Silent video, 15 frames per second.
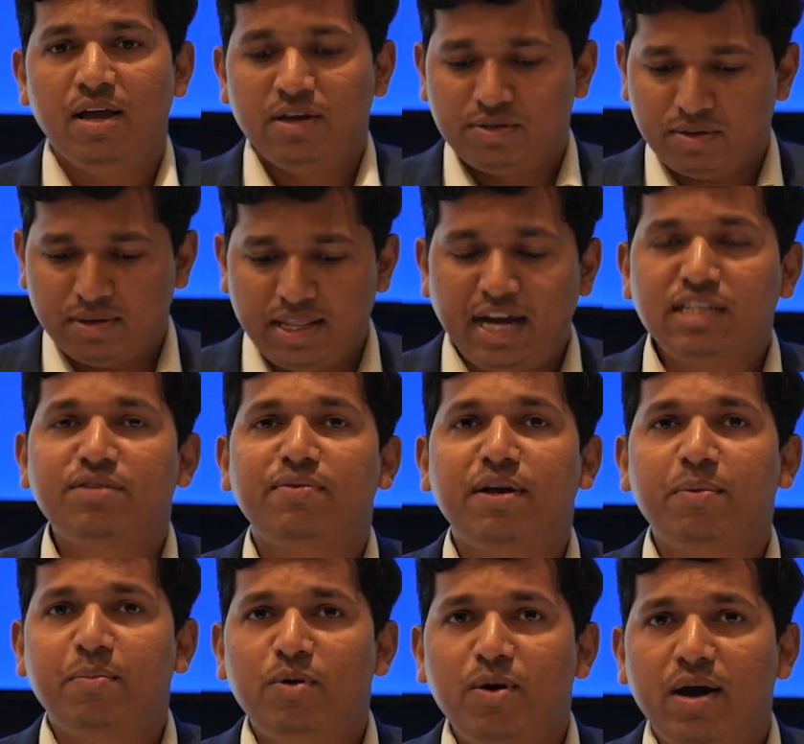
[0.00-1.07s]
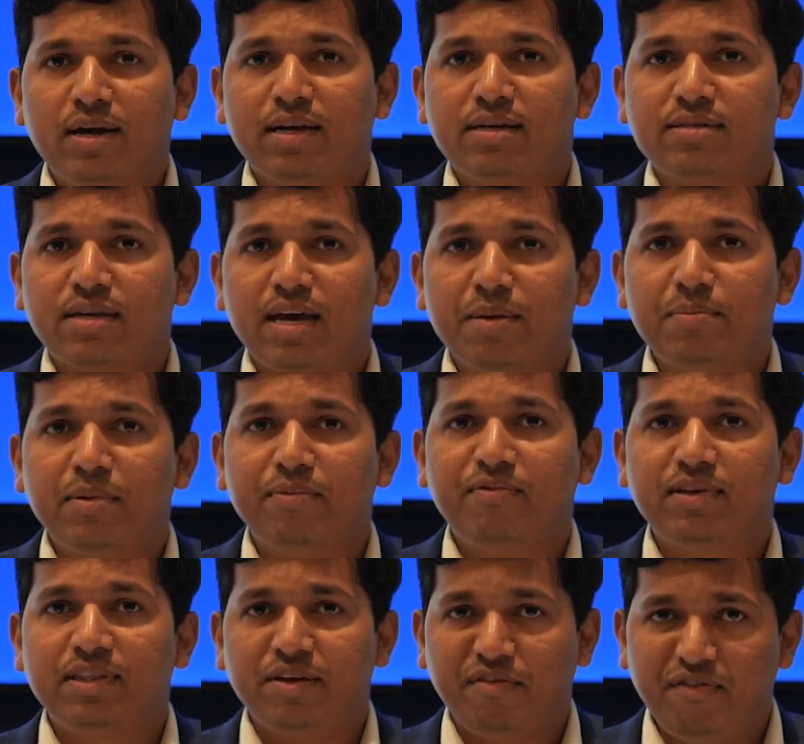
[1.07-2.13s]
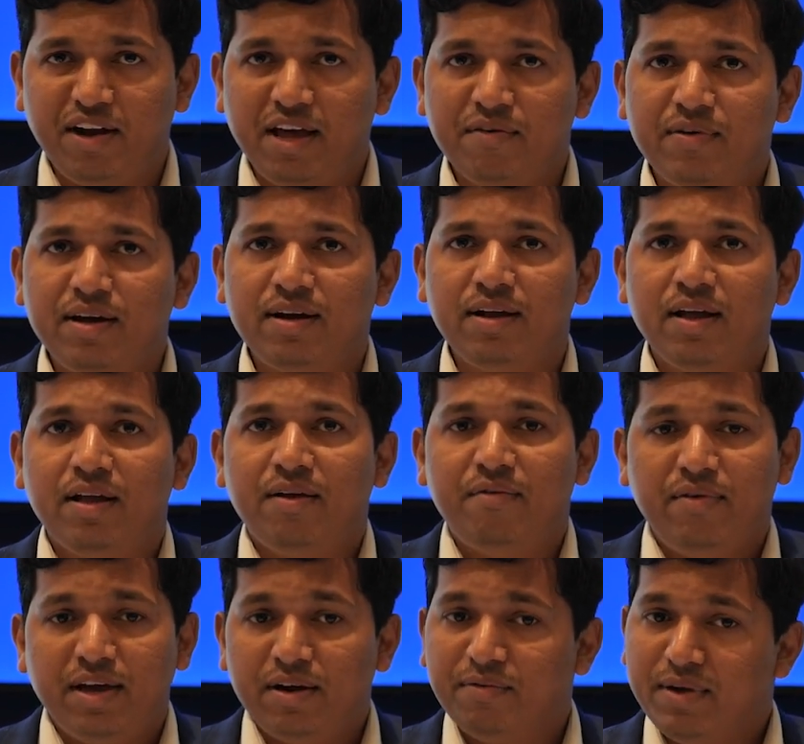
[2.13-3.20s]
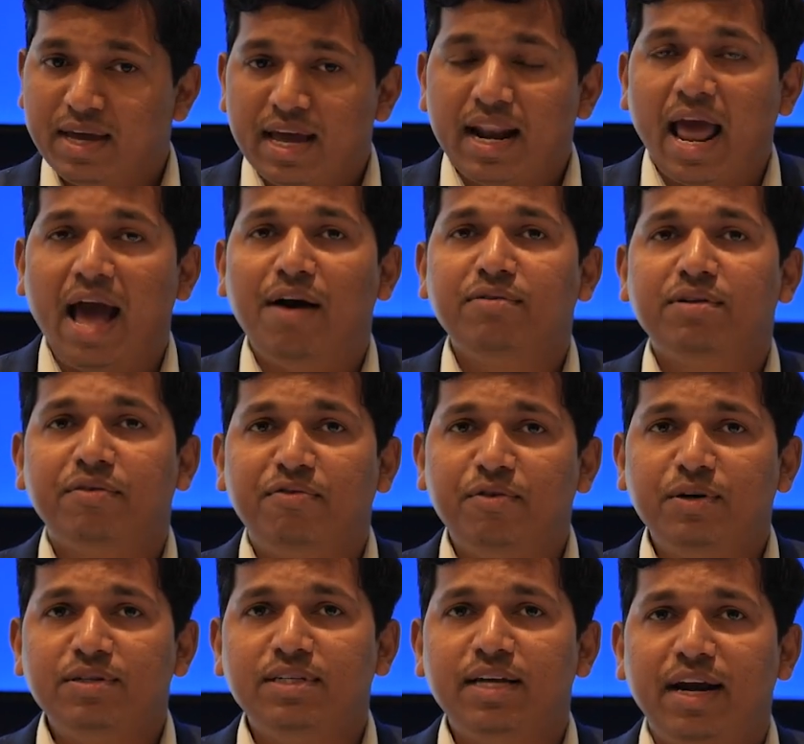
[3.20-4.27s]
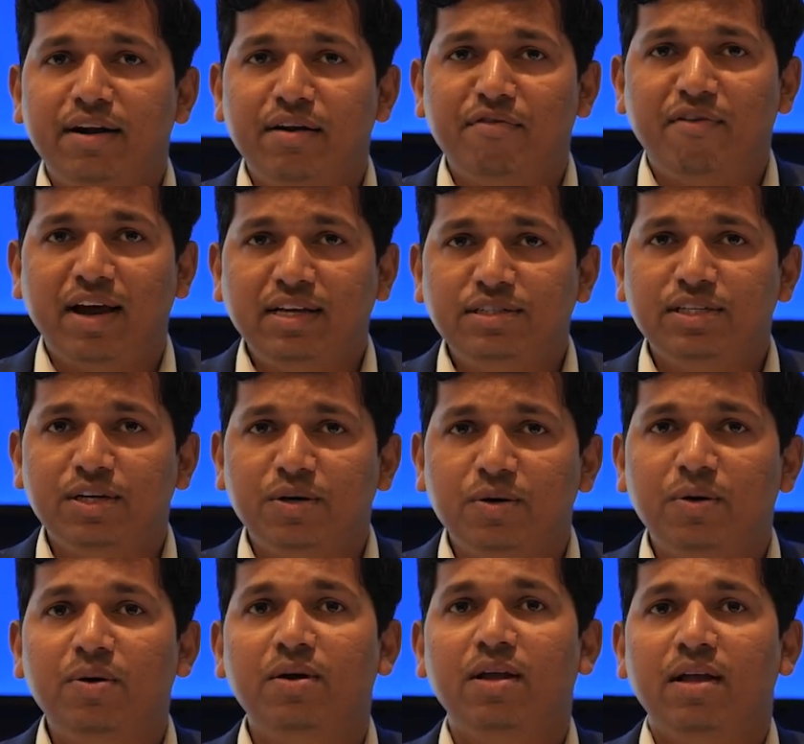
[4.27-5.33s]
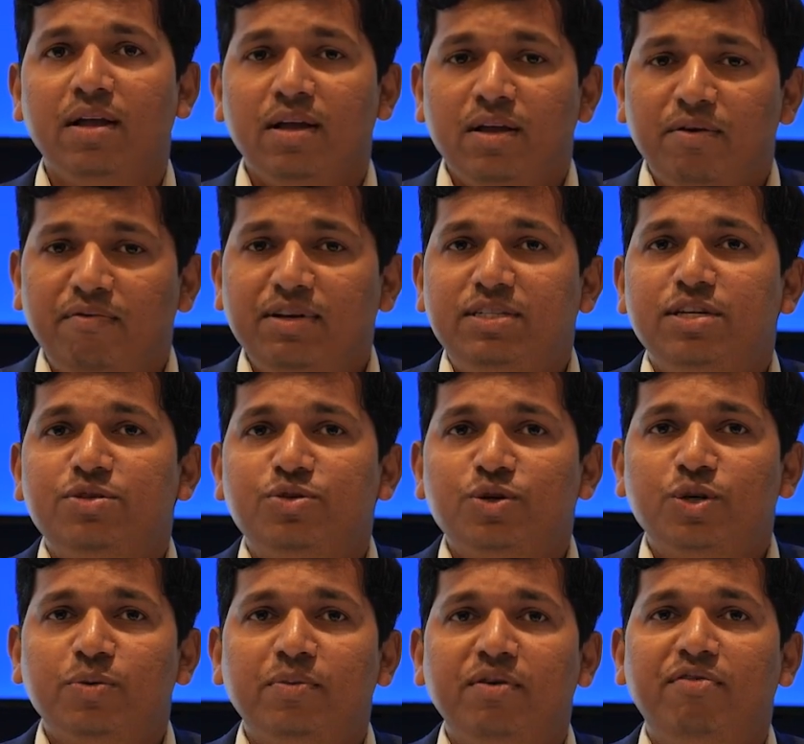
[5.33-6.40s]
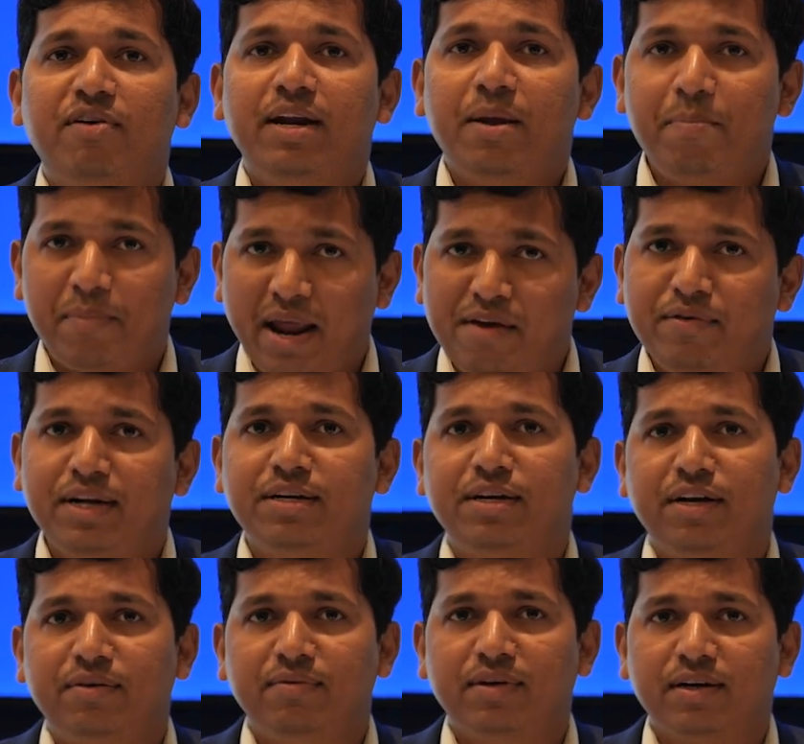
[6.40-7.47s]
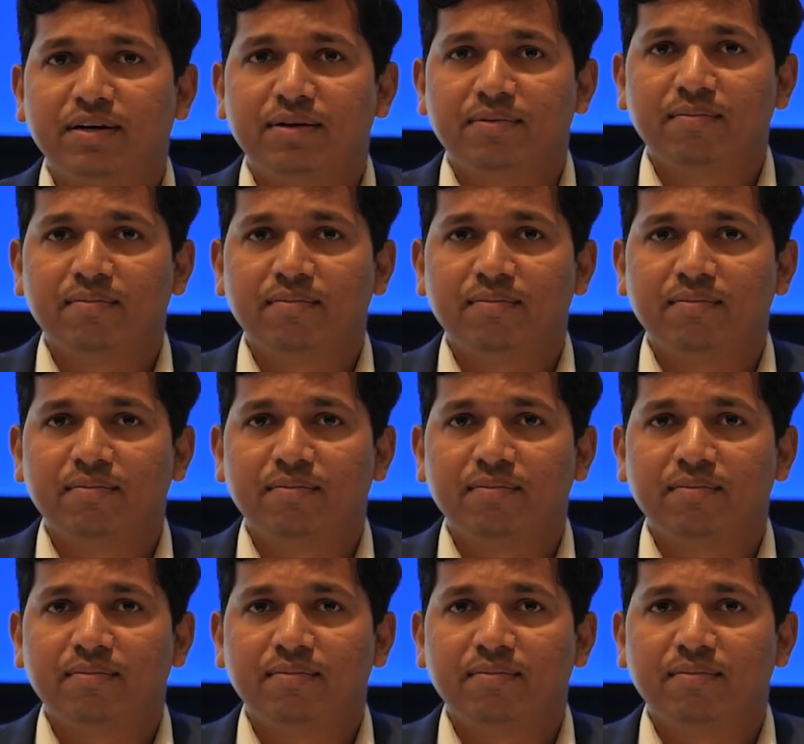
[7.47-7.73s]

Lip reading: So that's where Blue Arcus came up with a flavor where we can have the 4G and the 5G core, which is suitable for a private network.